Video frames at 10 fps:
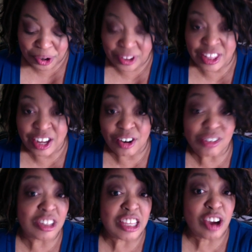There's
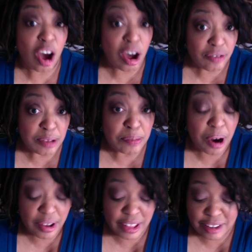the Coffee
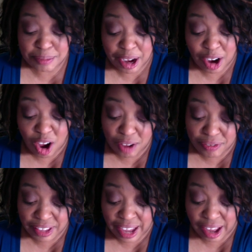Bar. That's my
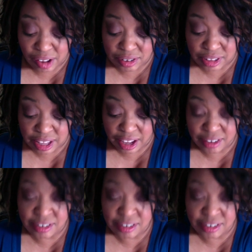coffee house that